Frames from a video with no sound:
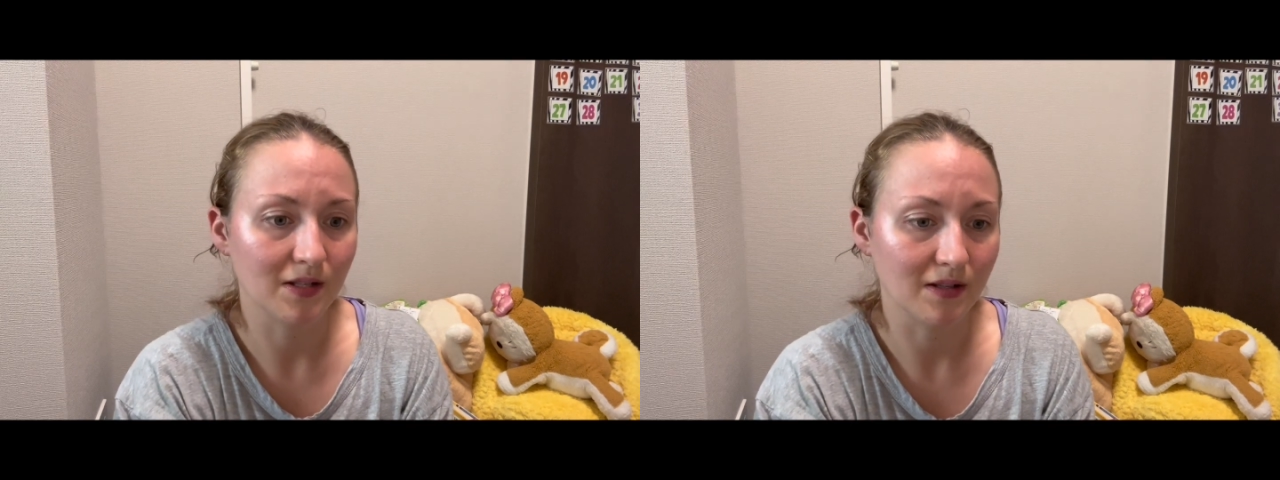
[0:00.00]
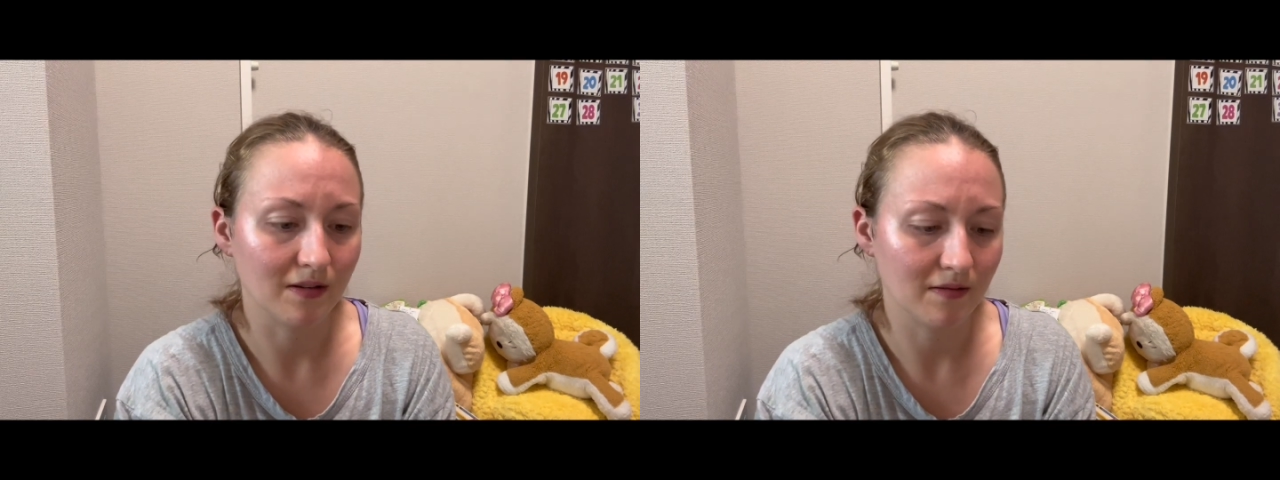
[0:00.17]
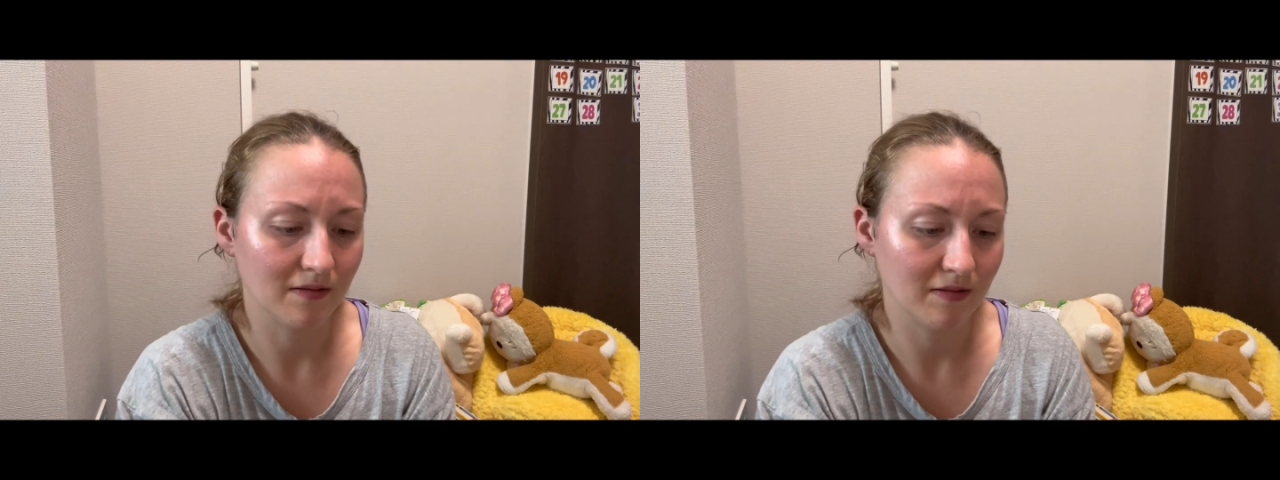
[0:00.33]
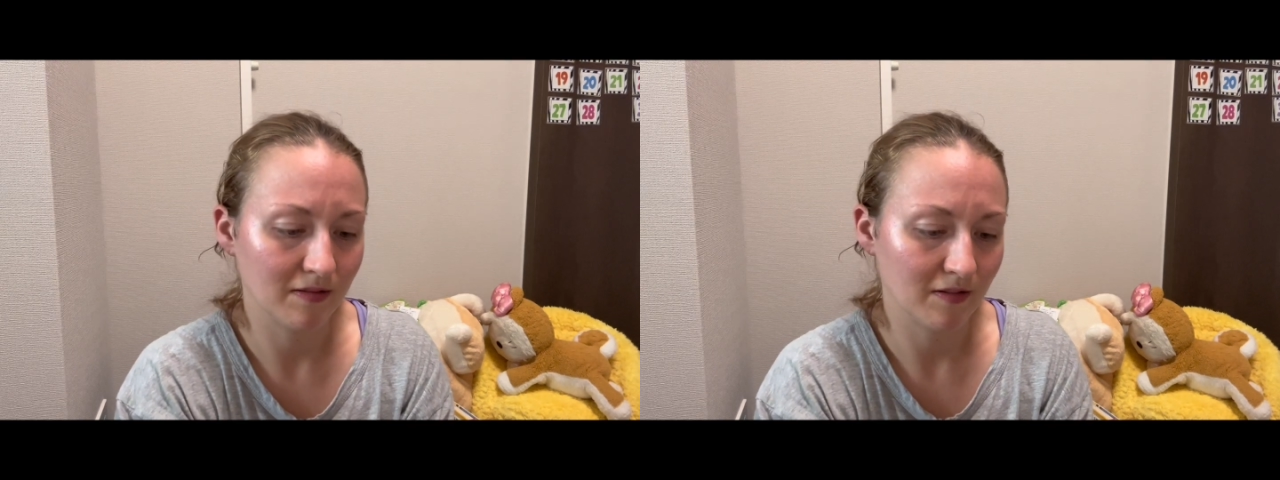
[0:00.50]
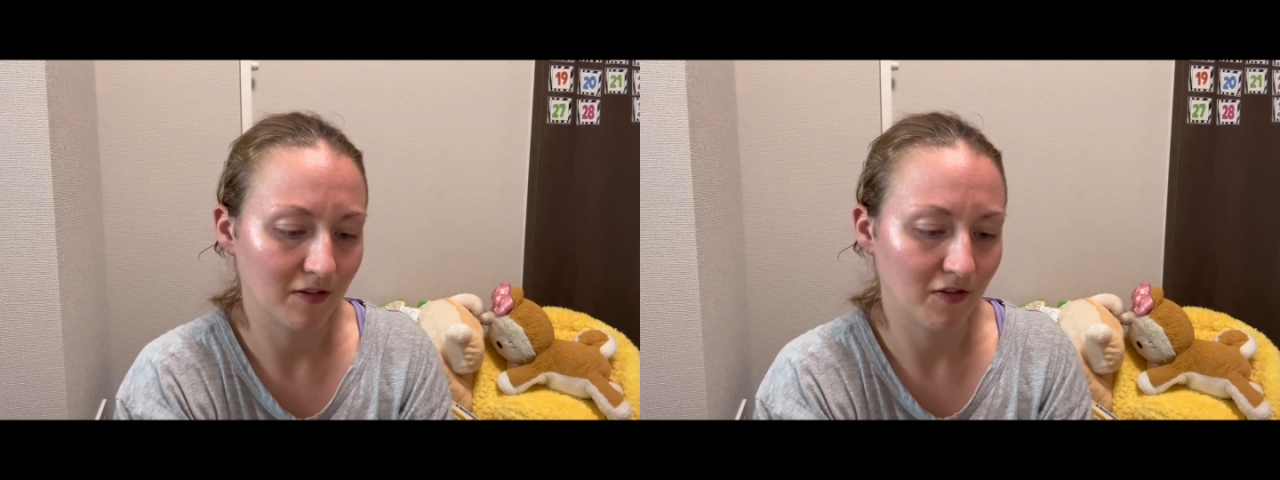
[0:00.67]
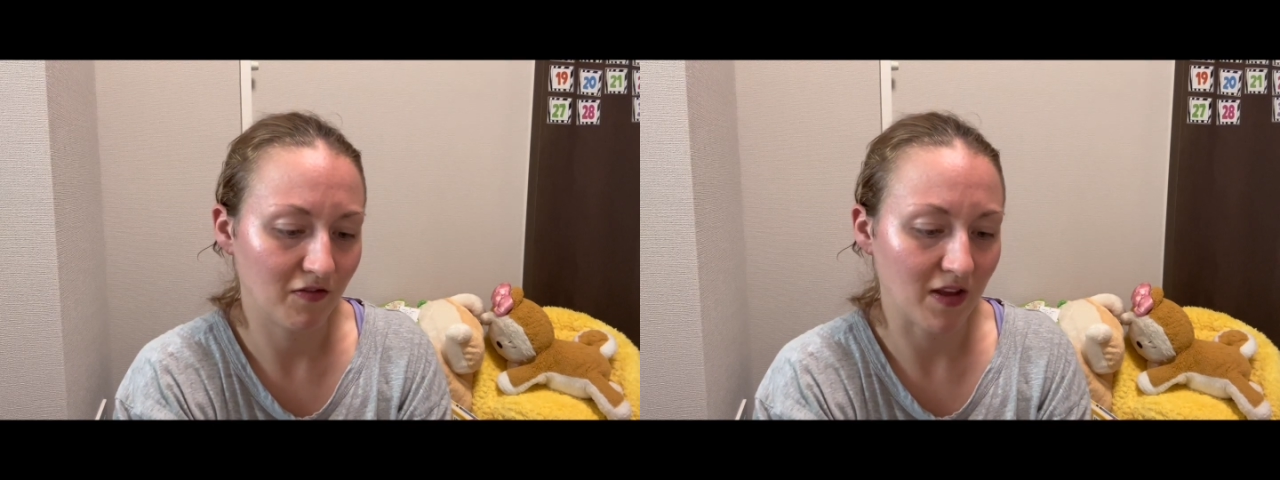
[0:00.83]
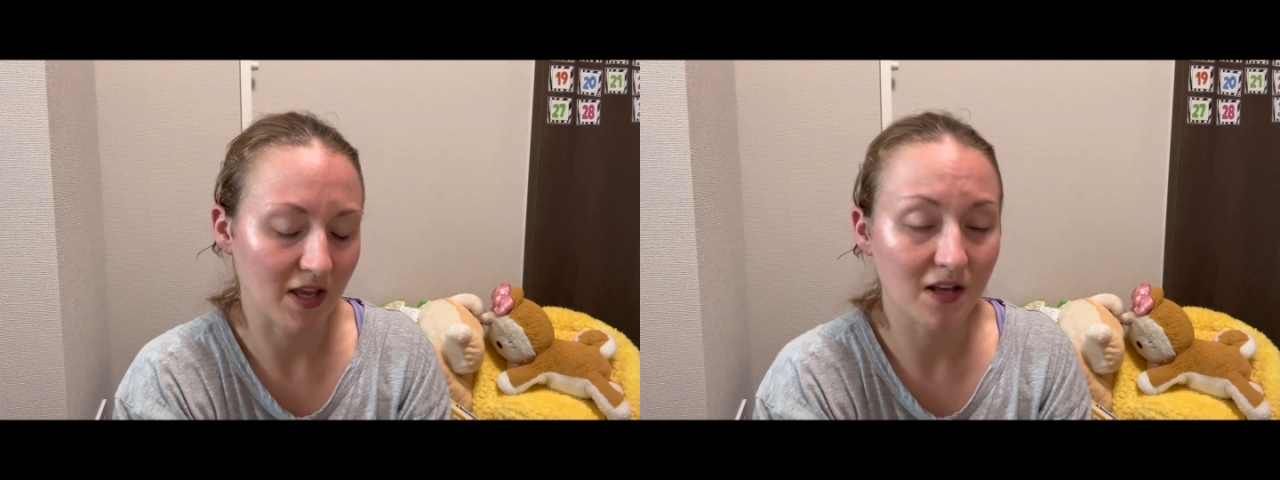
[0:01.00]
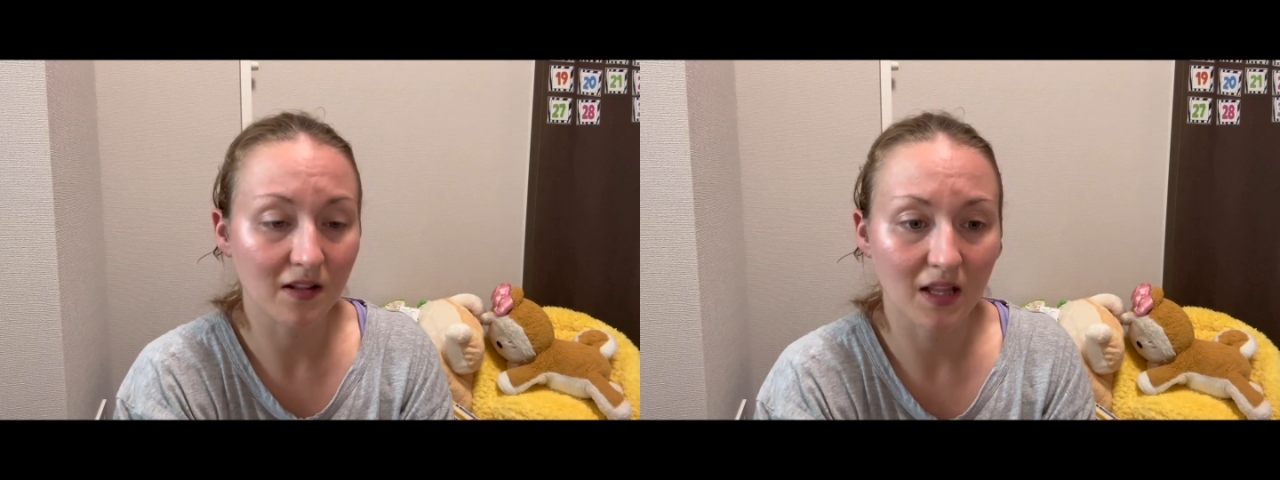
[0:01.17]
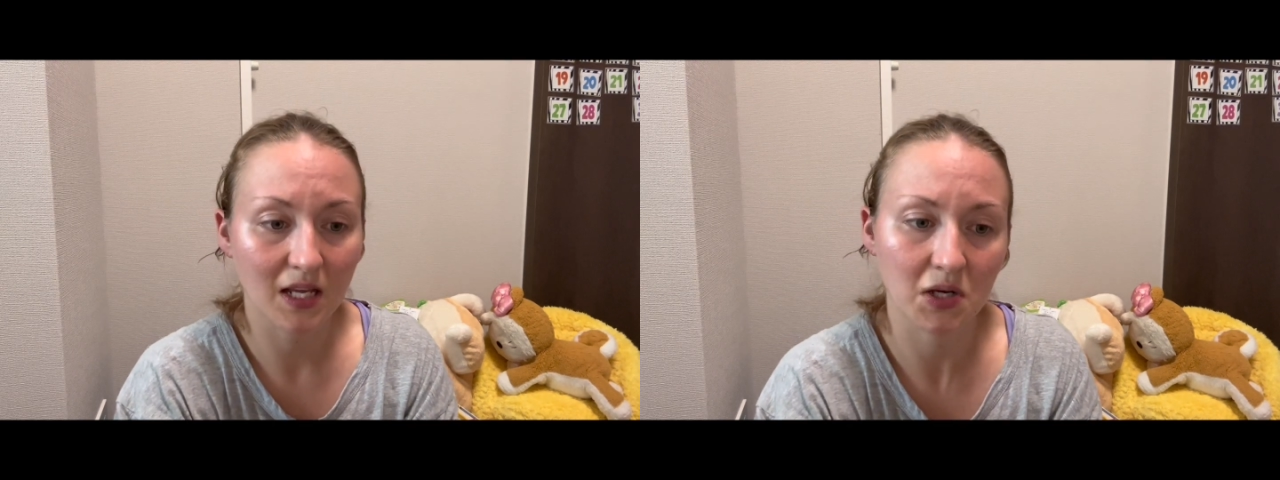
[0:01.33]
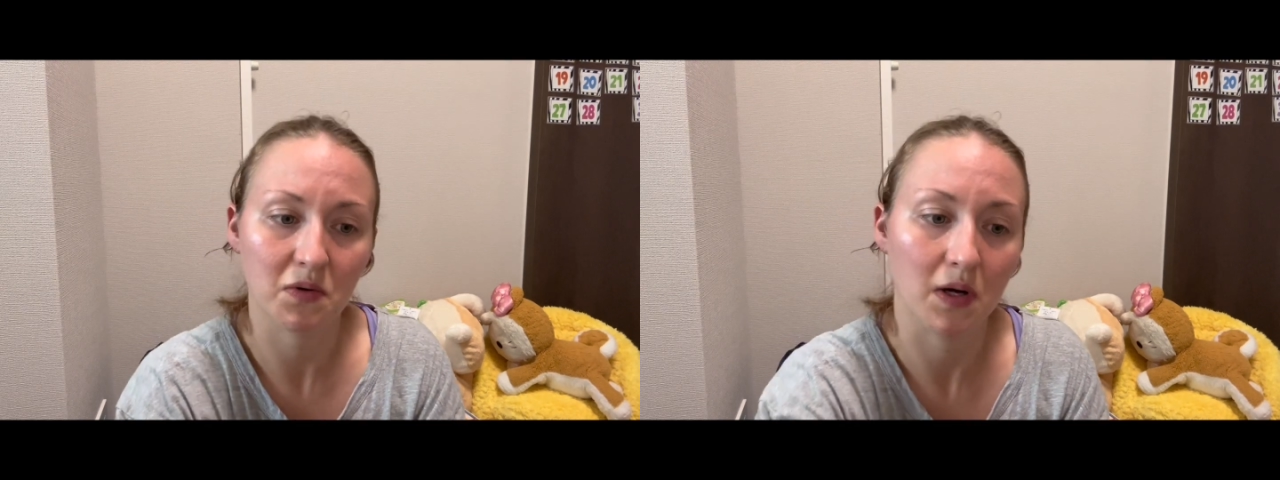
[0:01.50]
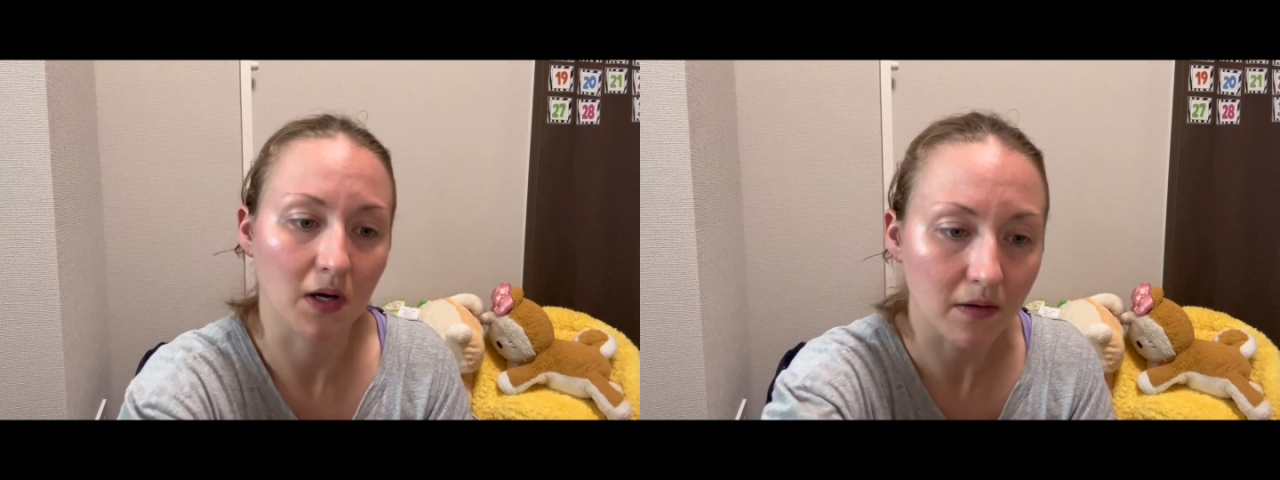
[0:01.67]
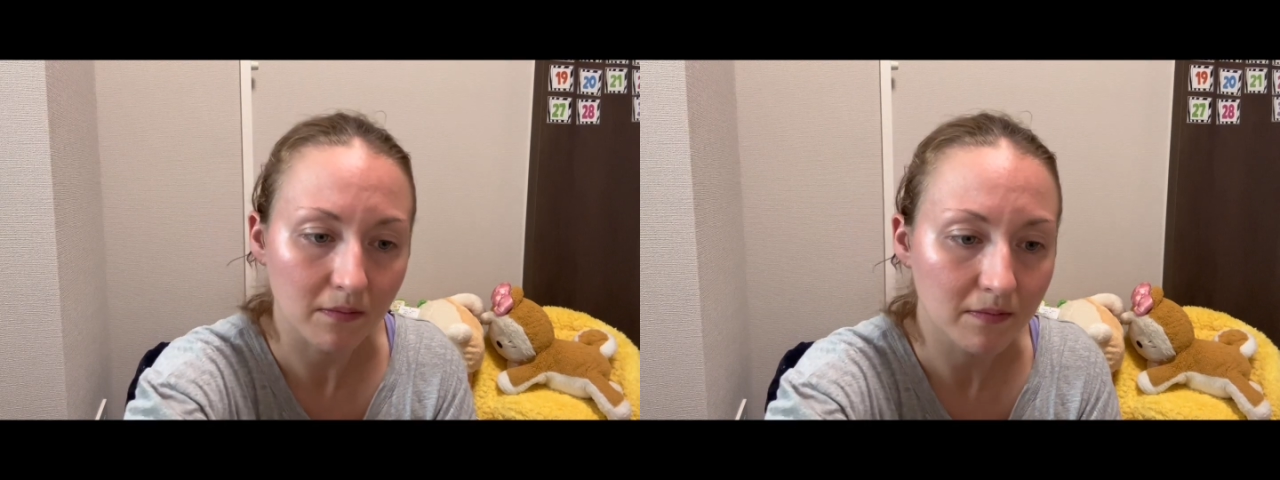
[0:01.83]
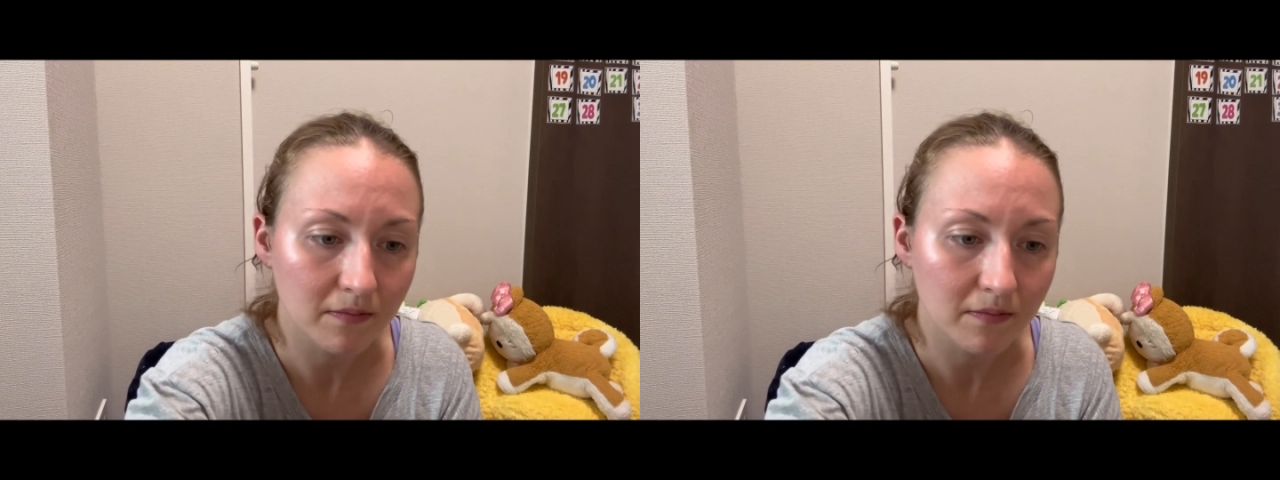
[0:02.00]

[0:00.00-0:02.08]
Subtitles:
a fake Lego arm.